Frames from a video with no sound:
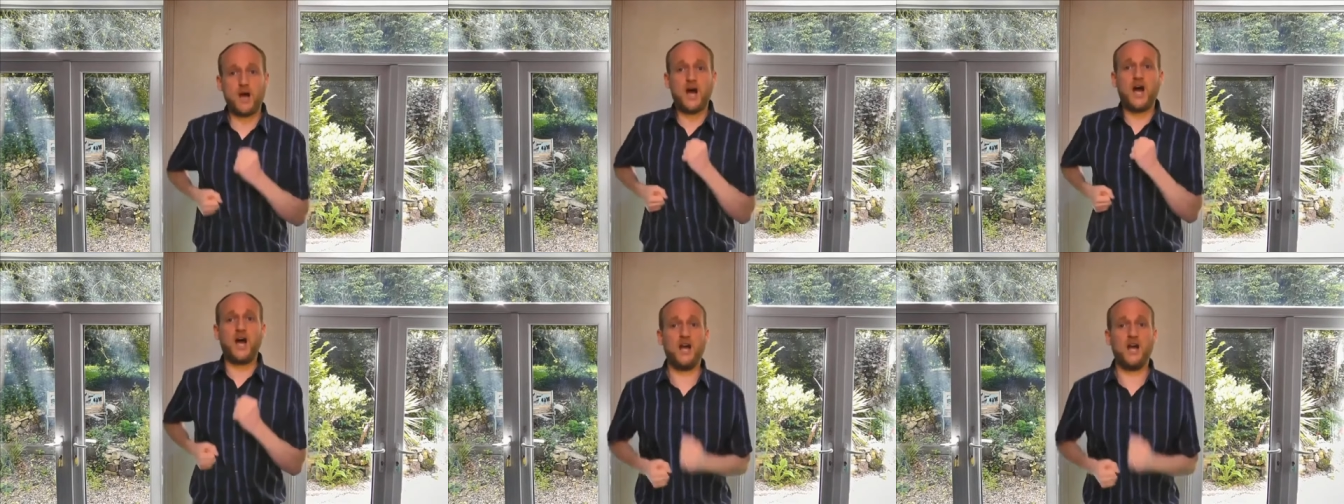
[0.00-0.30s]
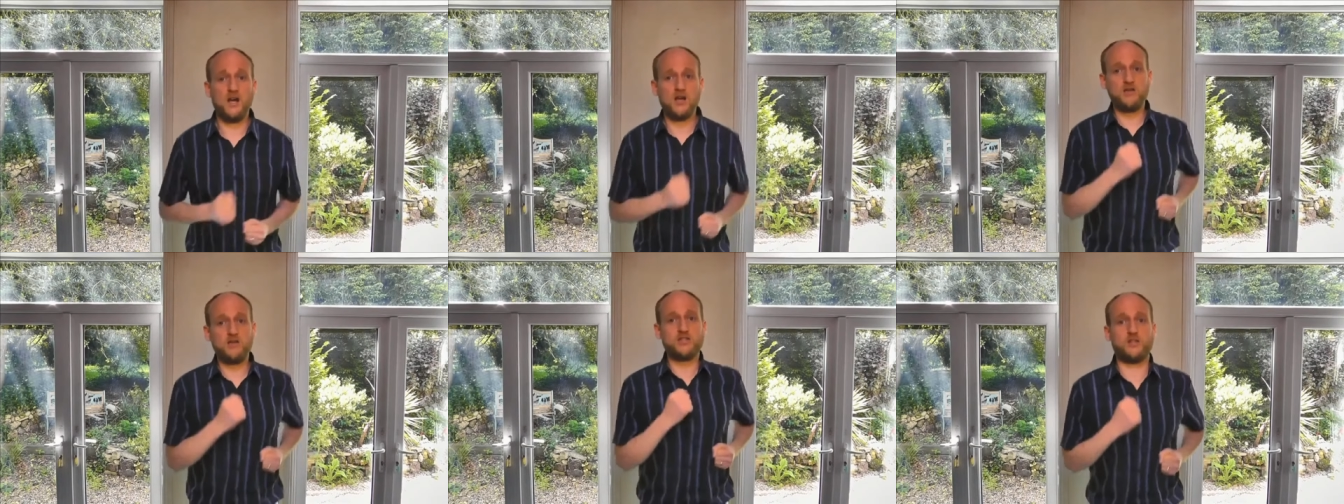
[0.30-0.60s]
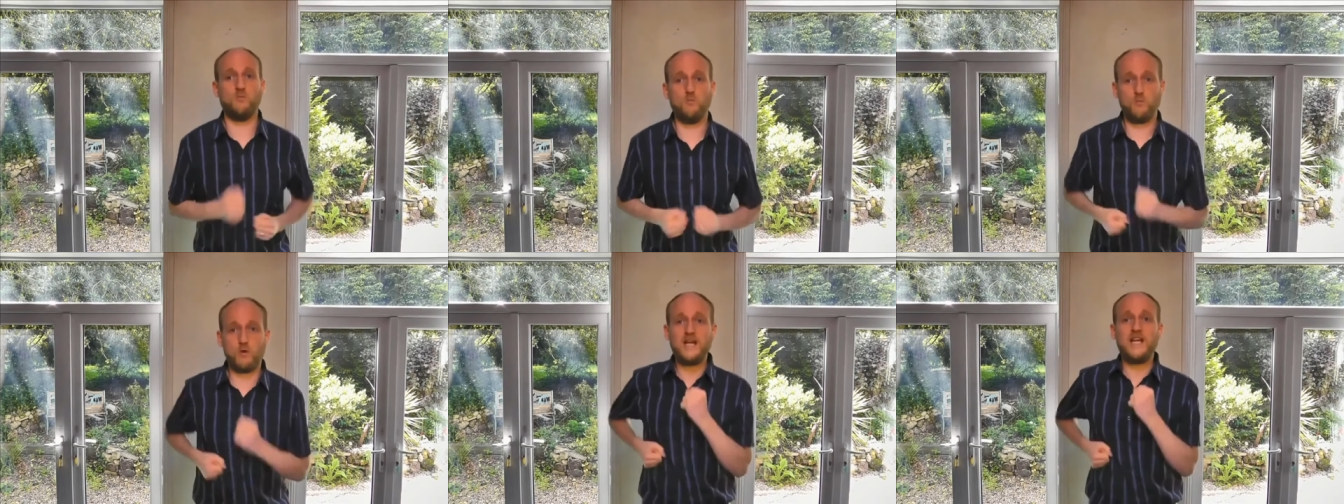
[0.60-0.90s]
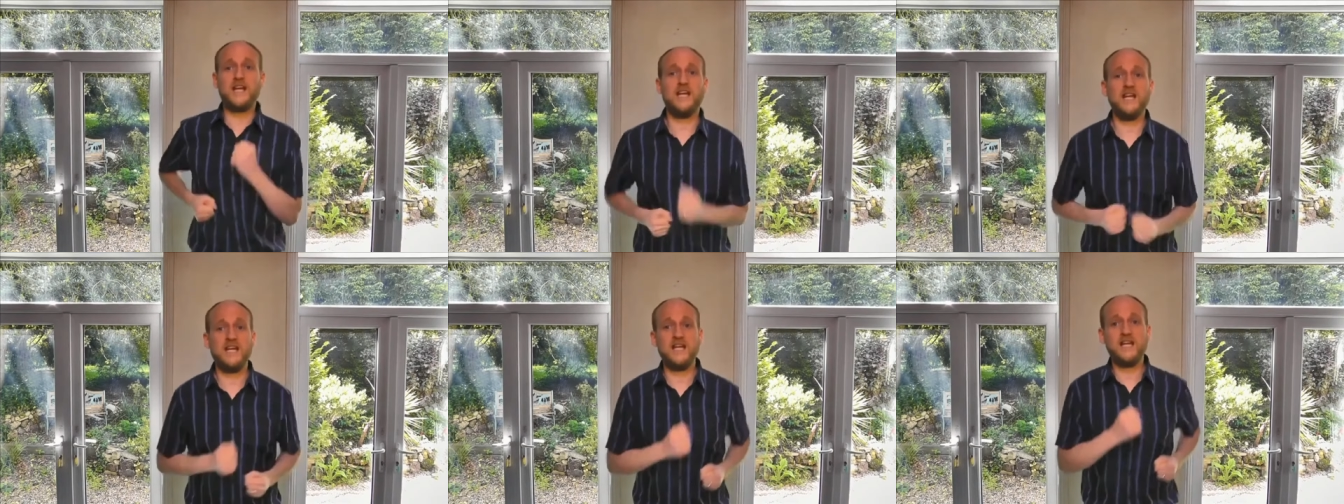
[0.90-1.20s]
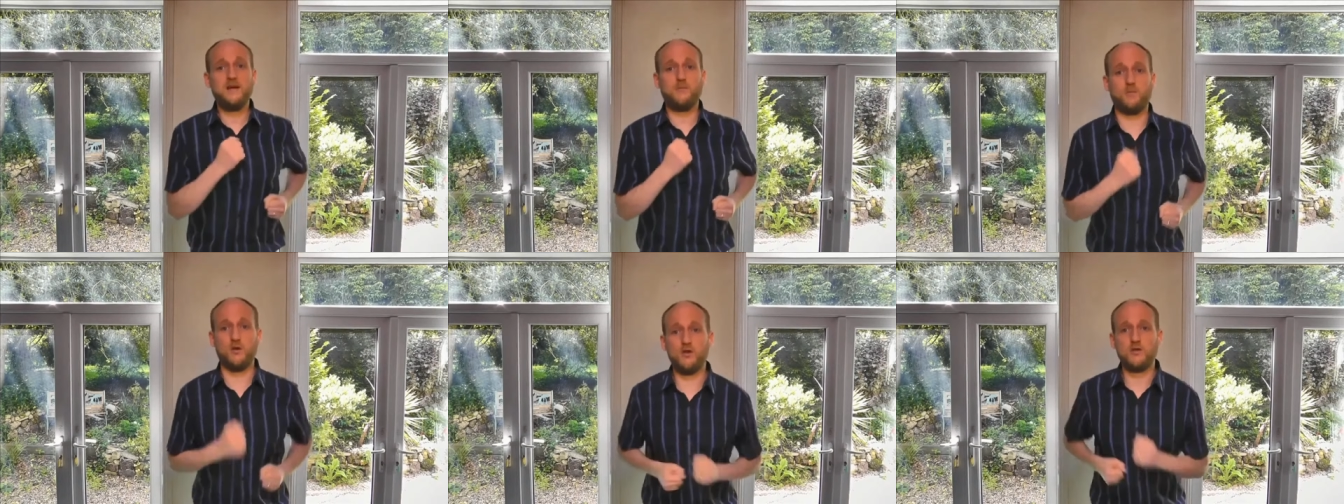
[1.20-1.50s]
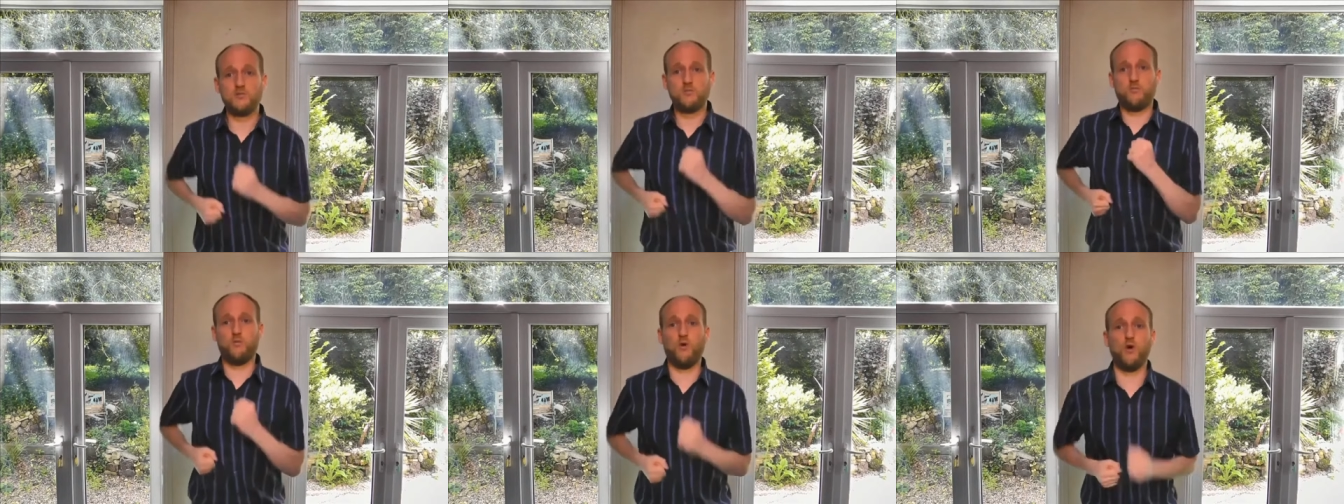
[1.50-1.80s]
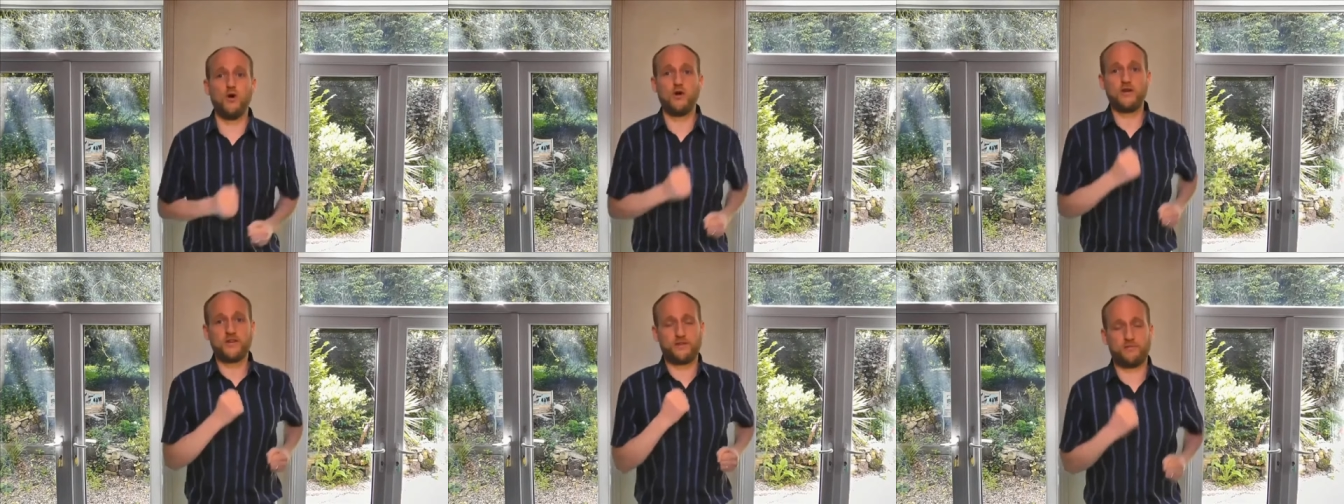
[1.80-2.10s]
miles and we would
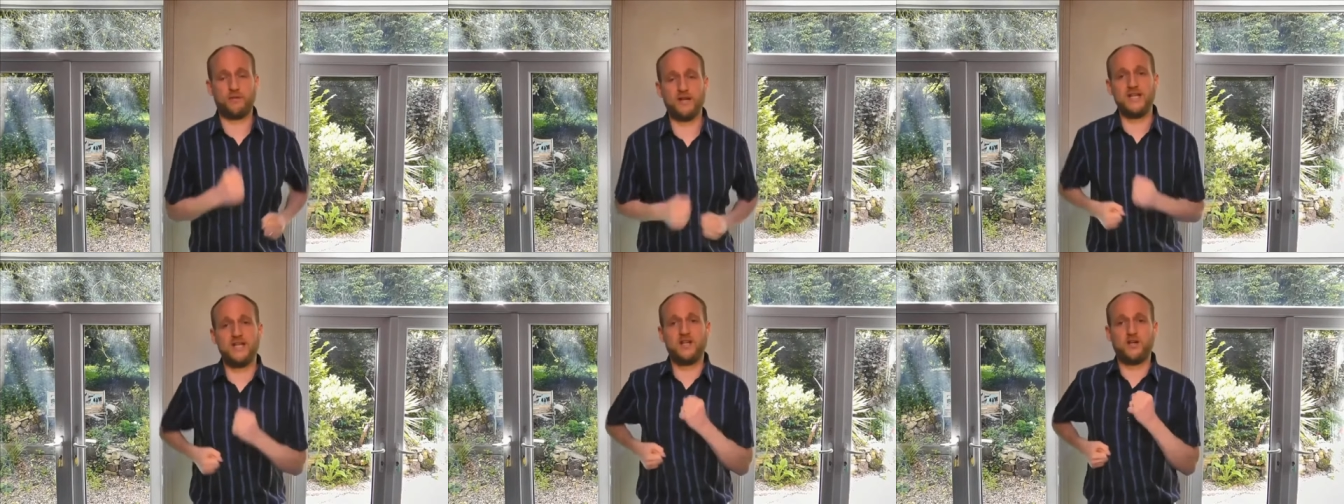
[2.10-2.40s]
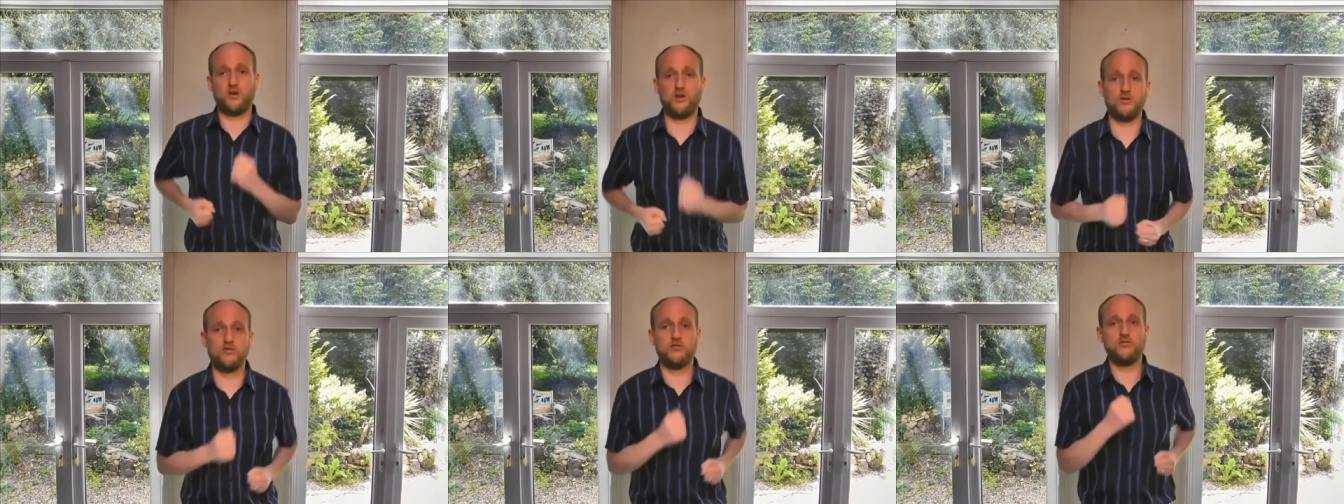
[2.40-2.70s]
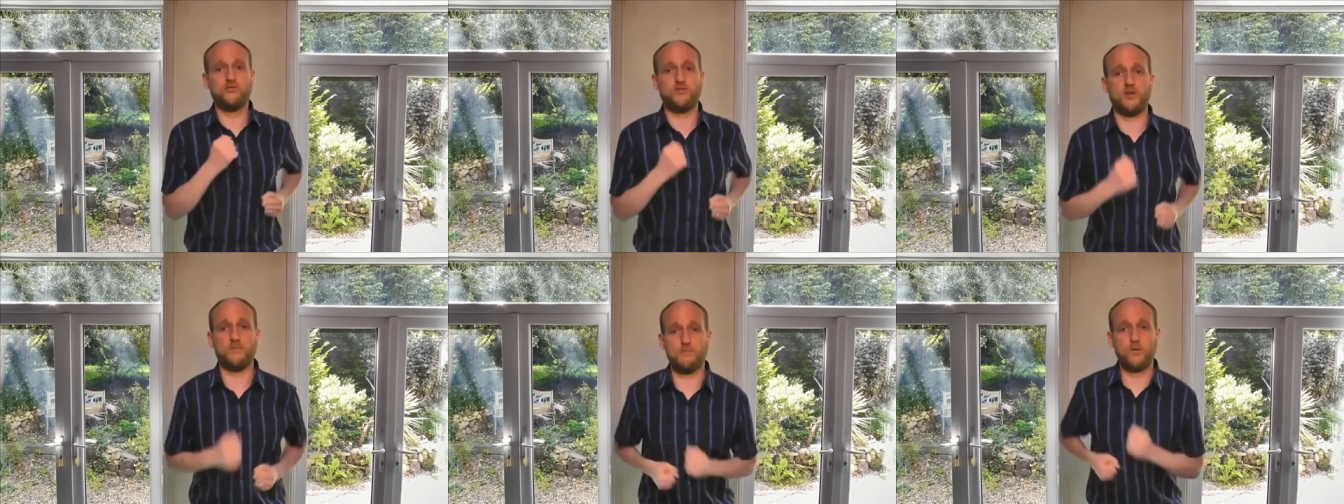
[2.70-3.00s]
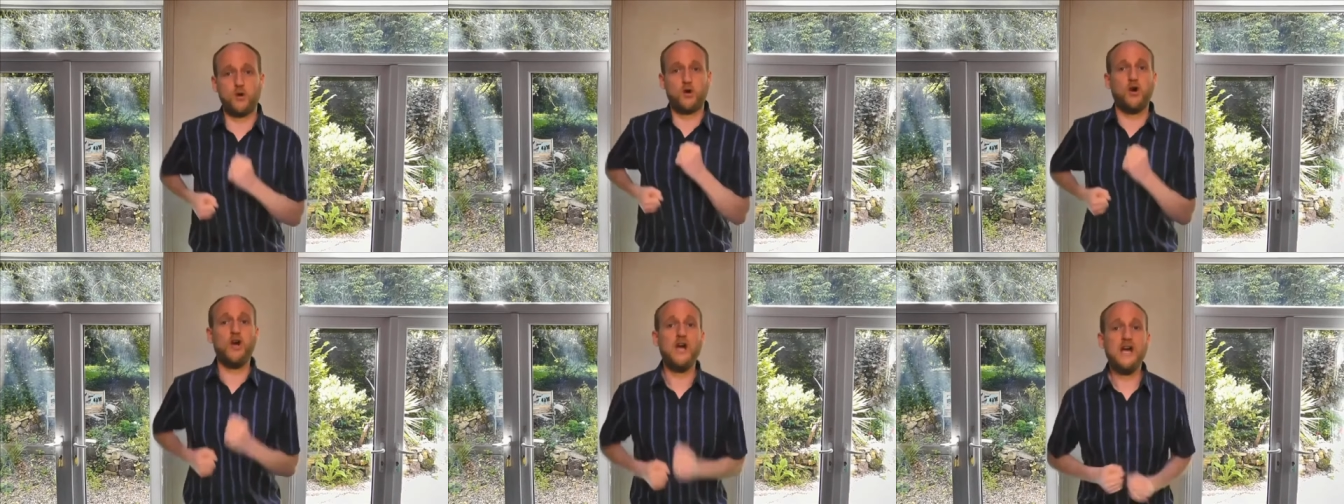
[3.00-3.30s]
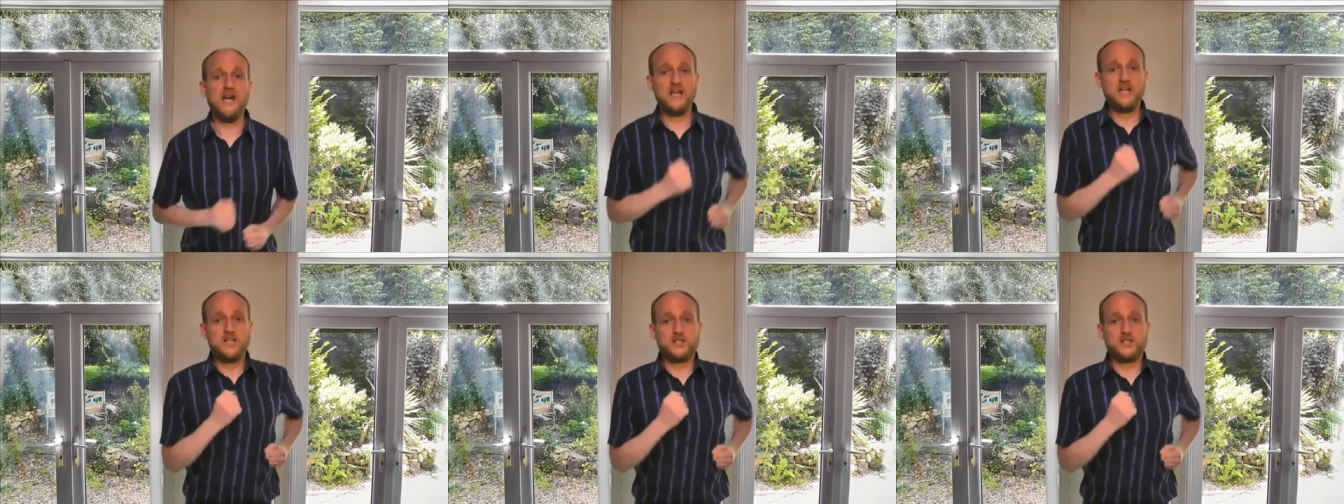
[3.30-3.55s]
walk 300 more